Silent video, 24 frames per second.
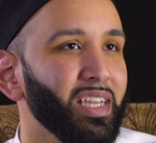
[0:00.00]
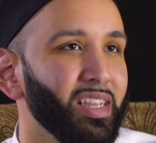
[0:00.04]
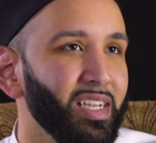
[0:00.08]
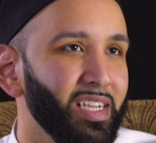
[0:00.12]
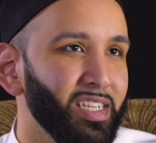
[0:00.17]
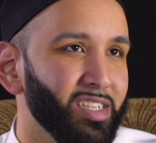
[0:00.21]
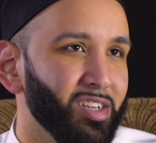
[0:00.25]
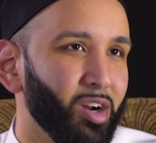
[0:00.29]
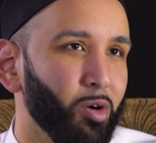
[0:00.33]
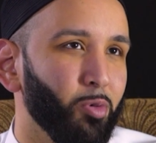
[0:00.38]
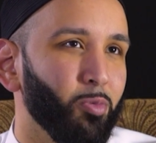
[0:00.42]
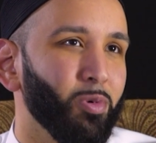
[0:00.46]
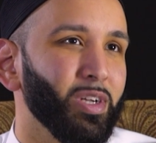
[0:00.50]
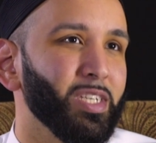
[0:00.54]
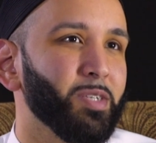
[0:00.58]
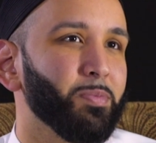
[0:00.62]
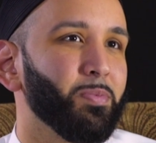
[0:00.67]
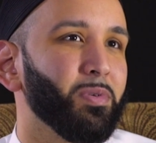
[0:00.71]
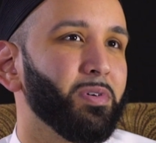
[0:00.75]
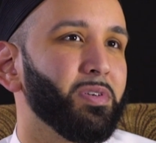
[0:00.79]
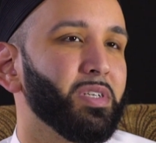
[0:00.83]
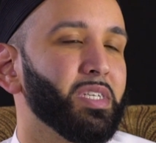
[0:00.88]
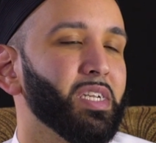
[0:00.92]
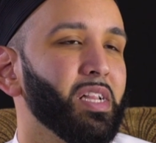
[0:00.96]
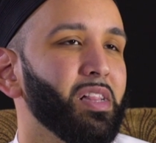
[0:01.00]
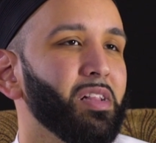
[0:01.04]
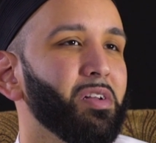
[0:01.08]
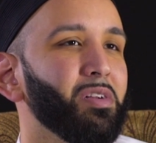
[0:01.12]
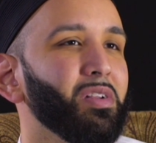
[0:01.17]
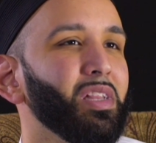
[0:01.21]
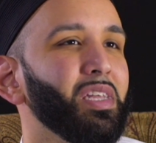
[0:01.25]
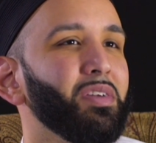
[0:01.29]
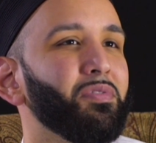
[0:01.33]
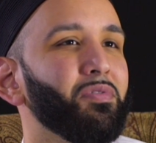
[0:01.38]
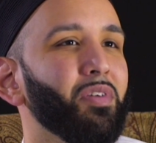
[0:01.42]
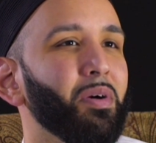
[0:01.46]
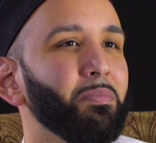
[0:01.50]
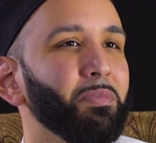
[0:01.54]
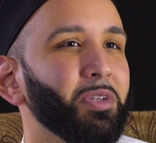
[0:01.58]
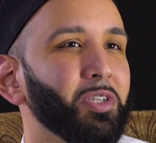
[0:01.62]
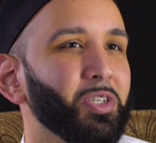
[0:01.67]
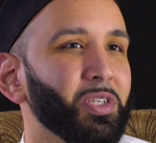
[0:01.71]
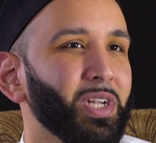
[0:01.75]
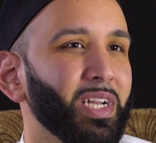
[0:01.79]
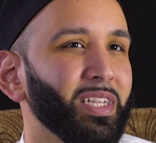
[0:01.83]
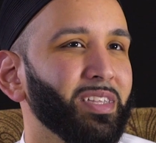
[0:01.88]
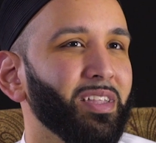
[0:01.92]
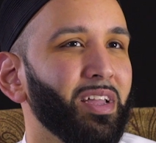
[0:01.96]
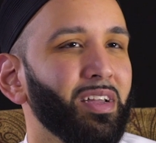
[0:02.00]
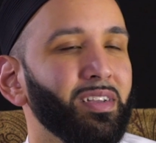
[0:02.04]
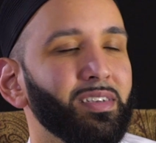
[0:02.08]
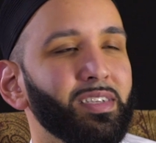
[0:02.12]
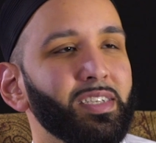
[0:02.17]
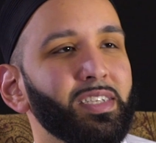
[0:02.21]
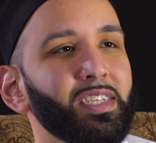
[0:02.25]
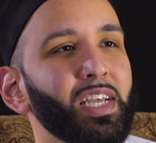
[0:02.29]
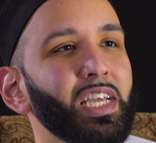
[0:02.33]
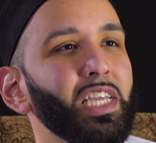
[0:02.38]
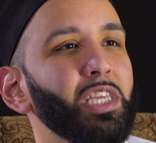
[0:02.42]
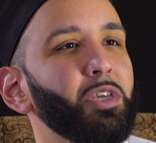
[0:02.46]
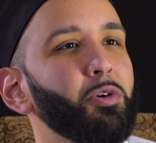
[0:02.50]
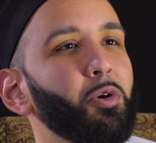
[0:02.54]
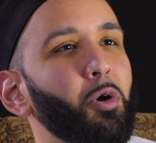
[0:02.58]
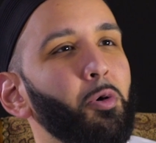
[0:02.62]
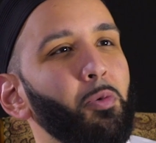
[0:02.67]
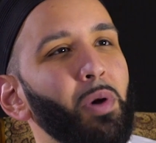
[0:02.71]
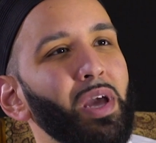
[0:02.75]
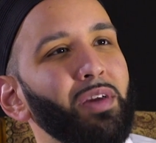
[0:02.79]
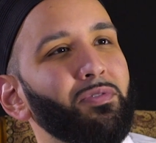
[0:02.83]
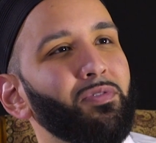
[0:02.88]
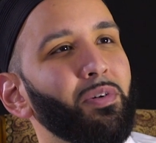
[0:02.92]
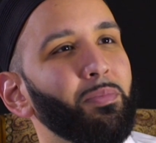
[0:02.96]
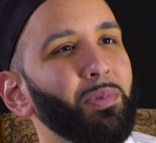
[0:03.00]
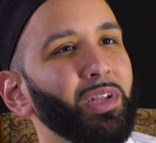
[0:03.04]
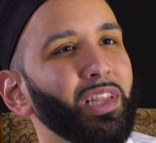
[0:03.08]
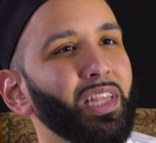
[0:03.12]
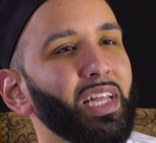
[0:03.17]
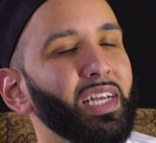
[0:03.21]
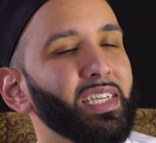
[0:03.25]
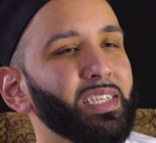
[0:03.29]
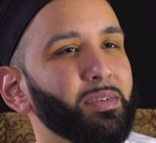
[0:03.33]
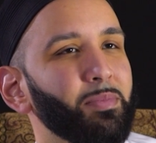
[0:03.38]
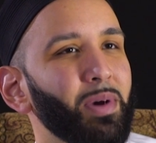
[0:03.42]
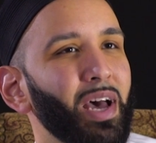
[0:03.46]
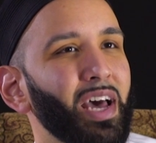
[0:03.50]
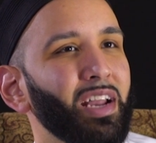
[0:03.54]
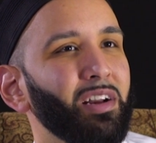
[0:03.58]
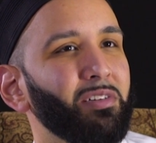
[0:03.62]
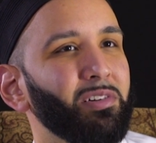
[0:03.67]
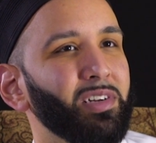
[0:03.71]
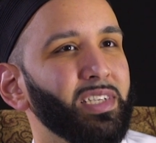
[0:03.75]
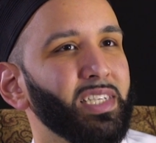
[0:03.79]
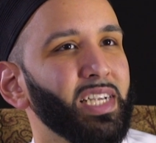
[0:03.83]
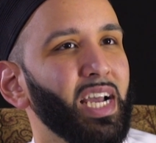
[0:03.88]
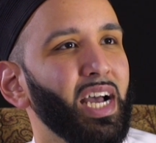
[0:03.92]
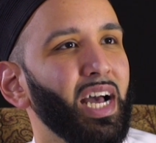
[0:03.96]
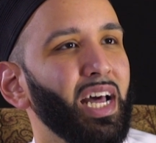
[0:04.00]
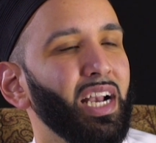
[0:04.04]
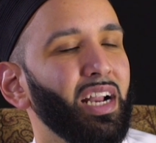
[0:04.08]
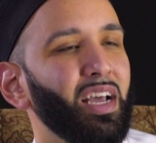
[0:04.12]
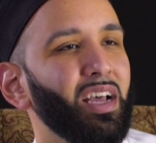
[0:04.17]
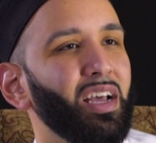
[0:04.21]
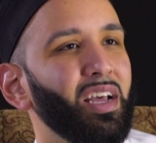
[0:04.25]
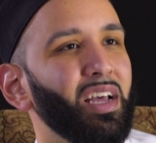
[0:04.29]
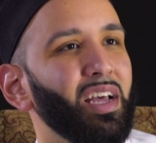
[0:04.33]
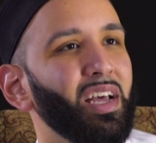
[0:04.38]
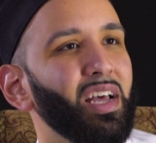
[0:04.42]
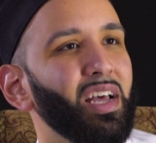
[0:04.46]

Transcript: These are whispers clearly from the shaitan to take you away from Allah subhanahu wa ta'ala.